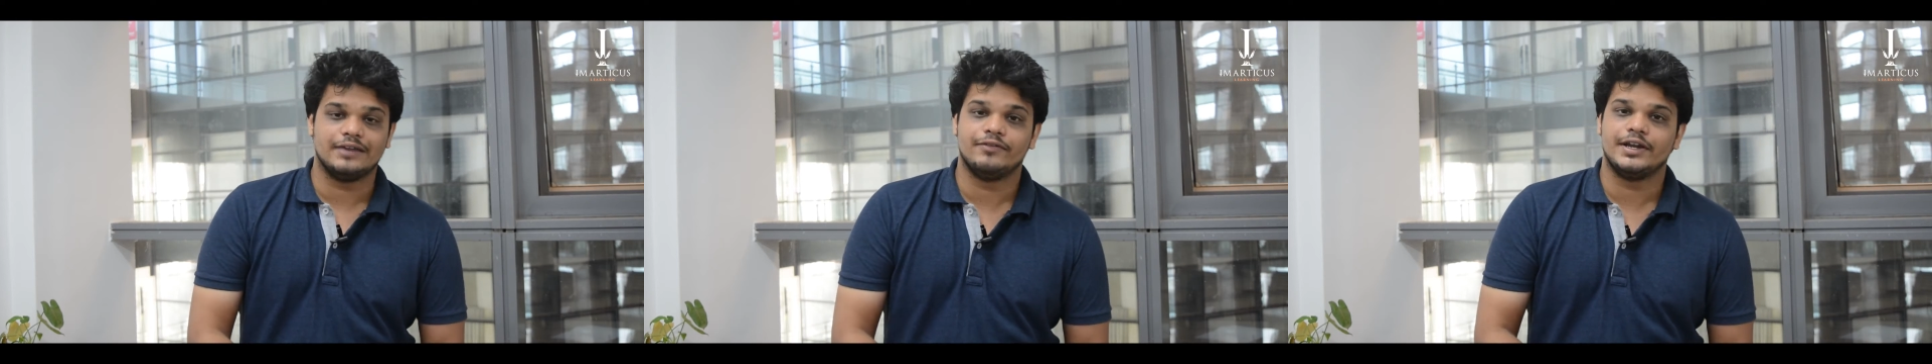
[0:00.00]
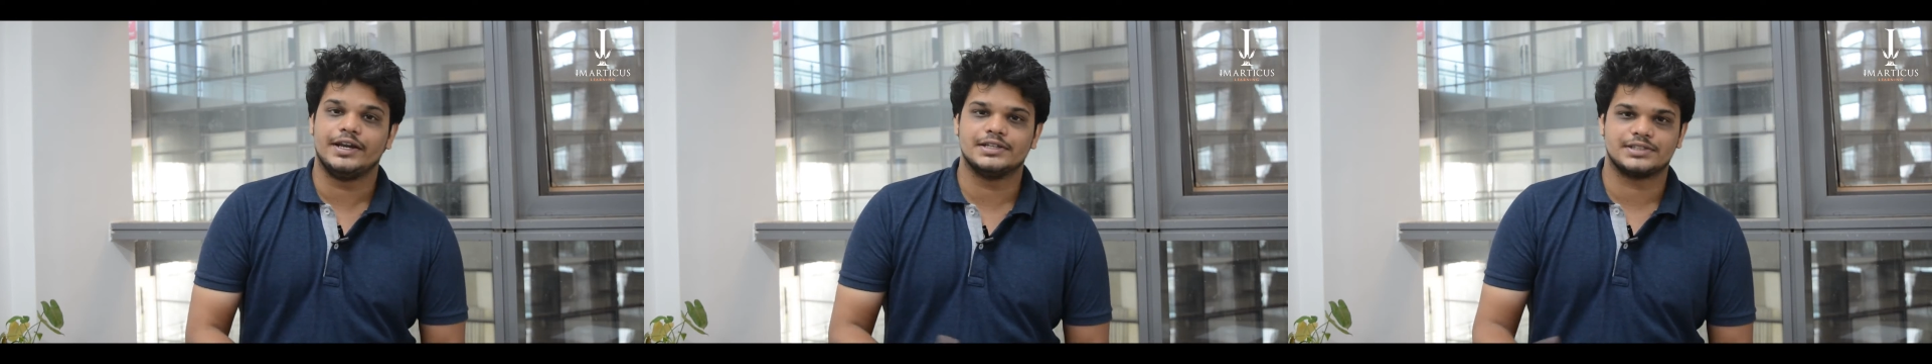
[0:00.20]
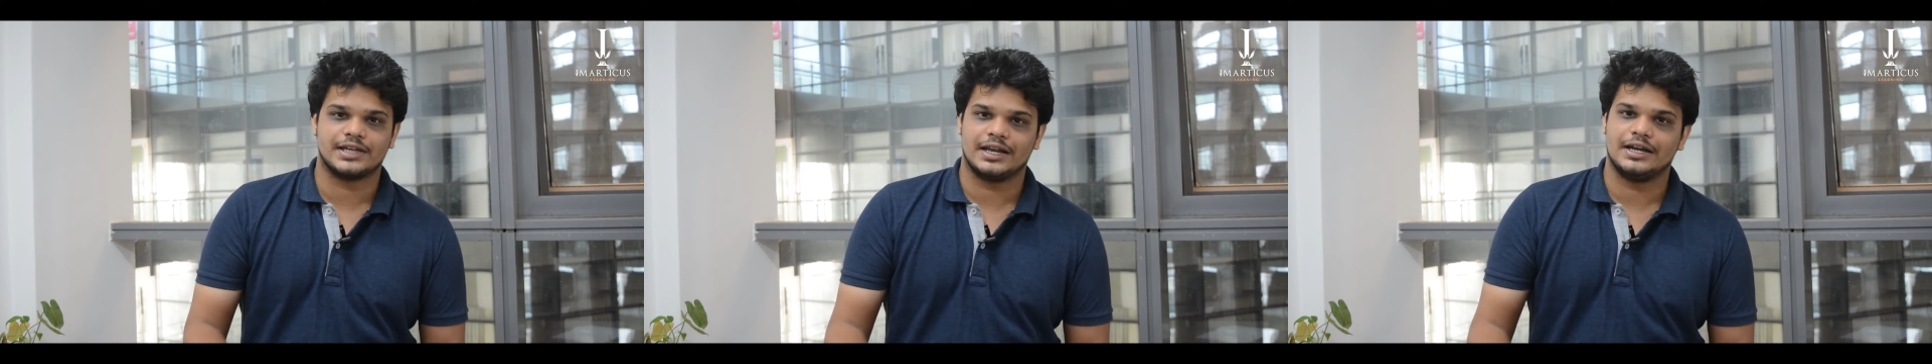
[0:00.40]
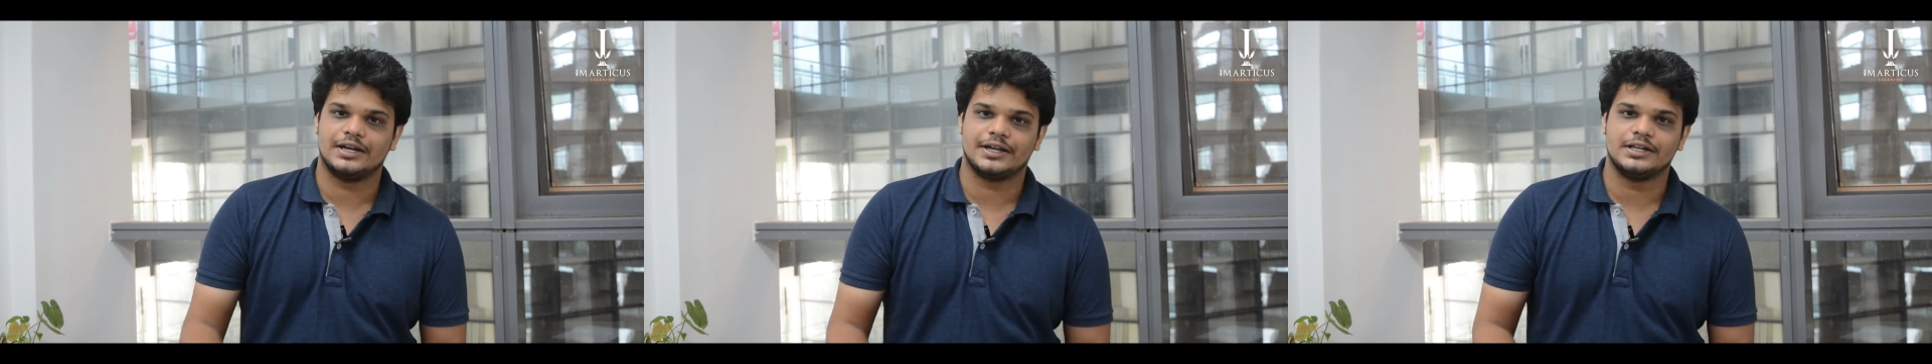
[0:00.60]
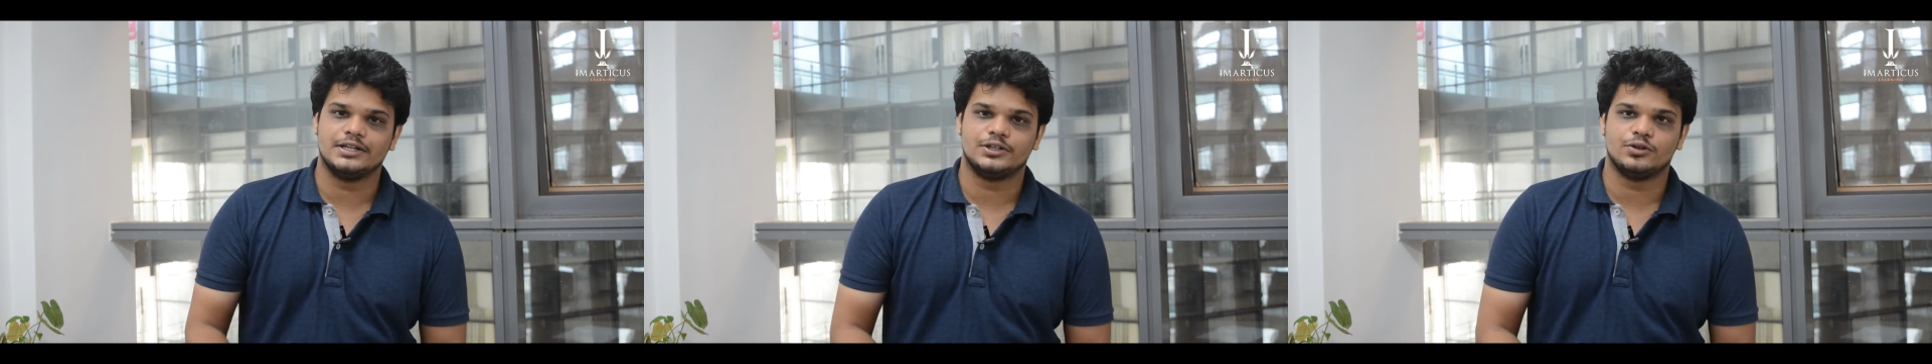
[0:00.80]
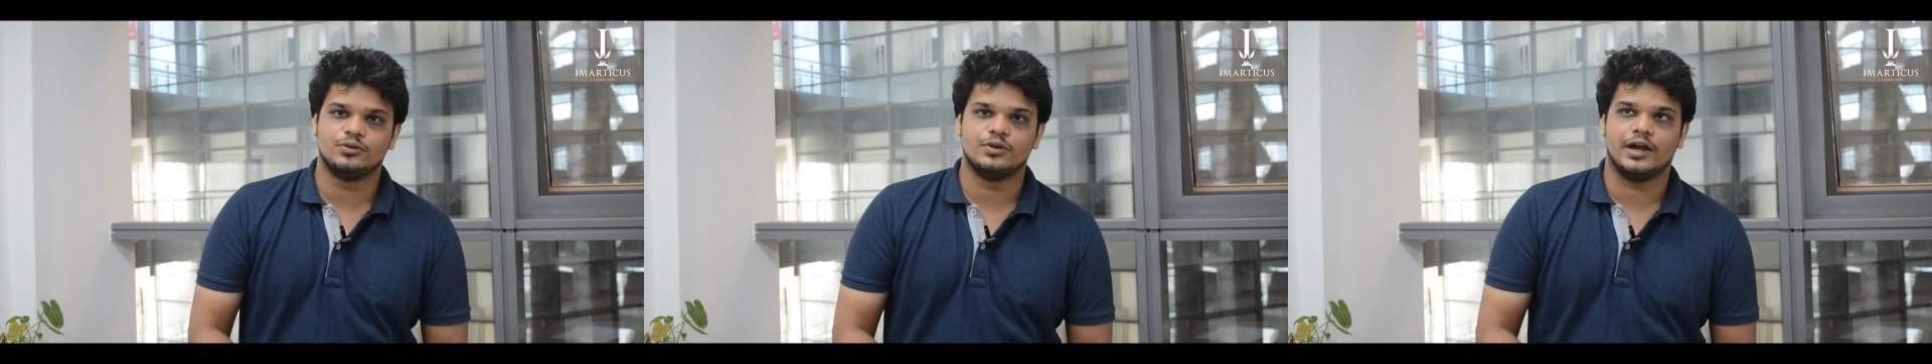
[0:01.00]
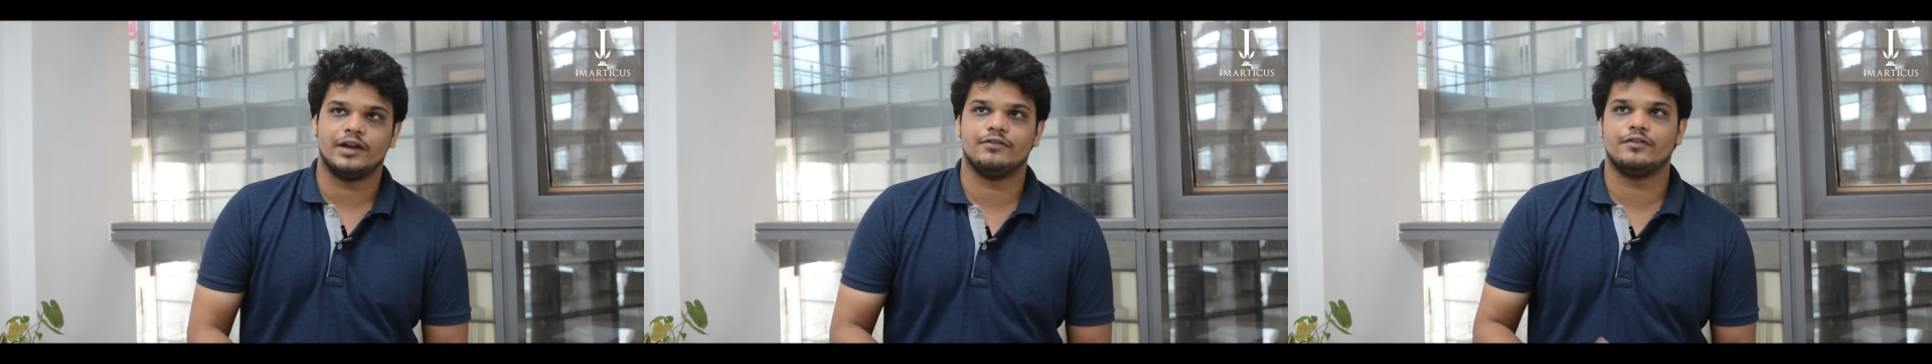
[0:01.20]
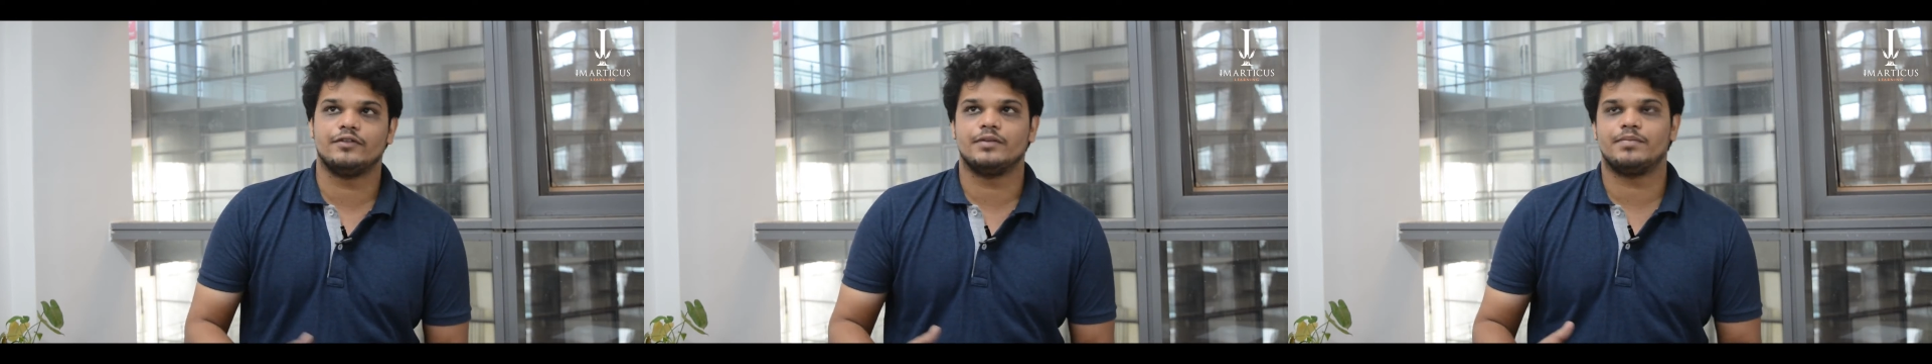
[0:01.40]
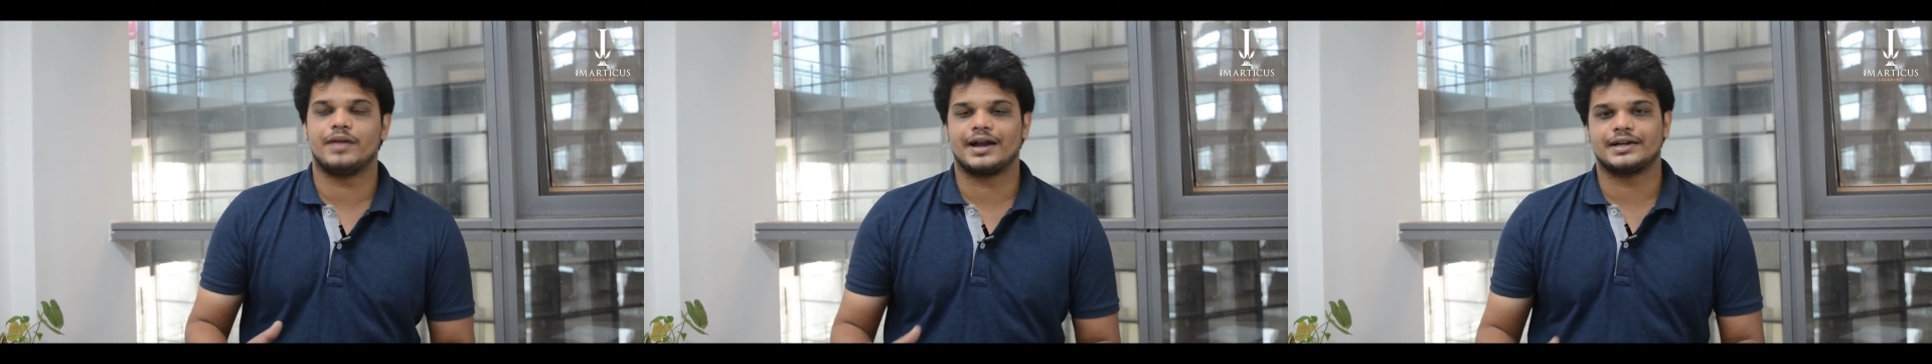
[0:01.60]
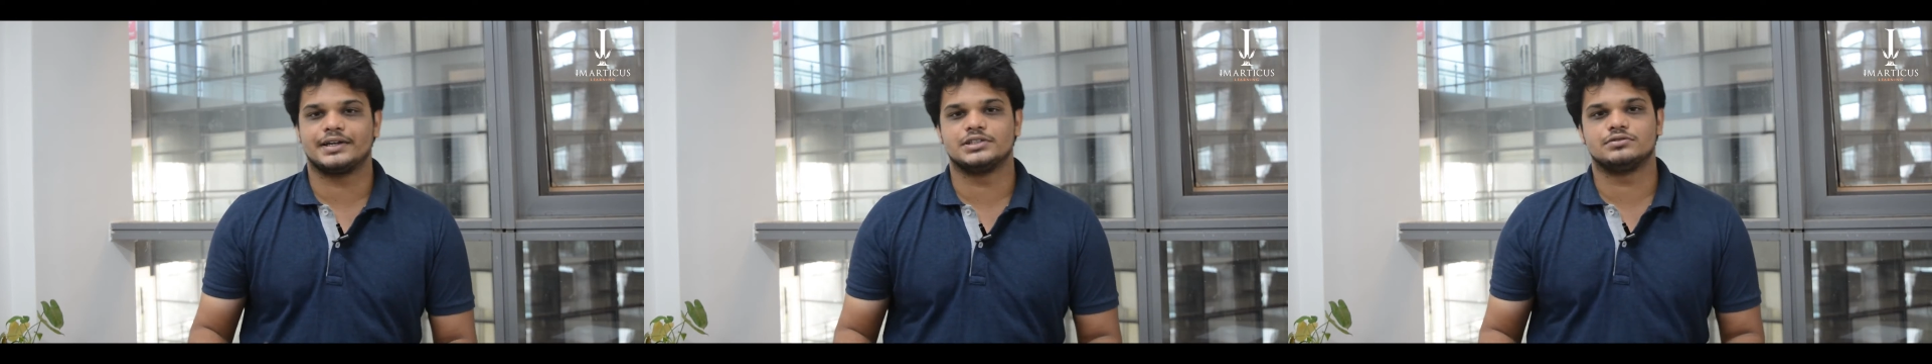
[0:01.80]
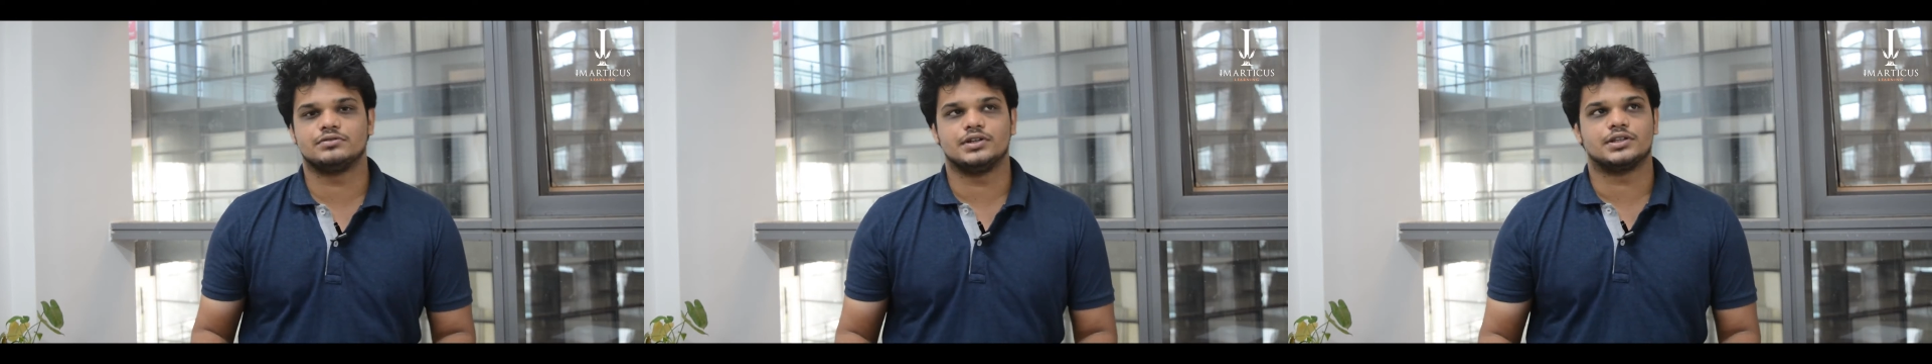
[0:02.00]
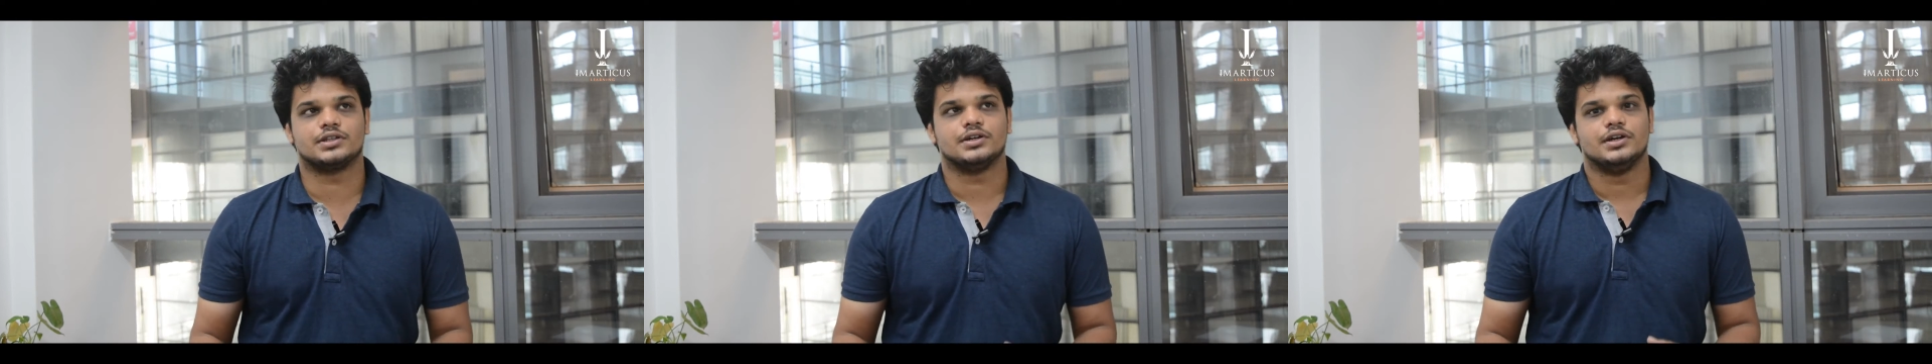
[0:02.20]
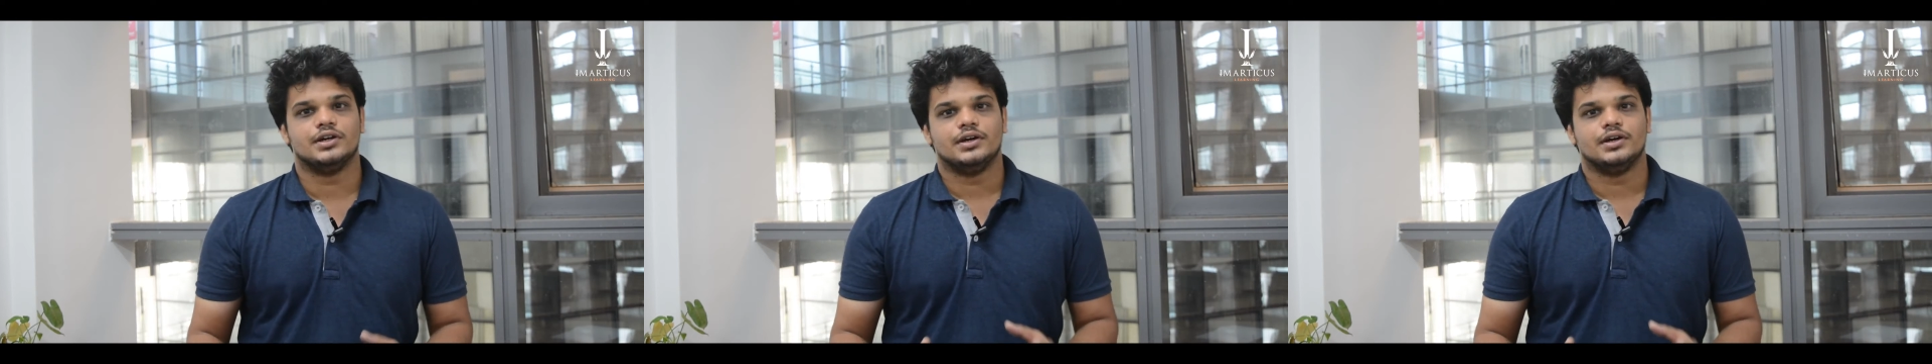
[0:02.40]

various analytical tools, and we were practiced with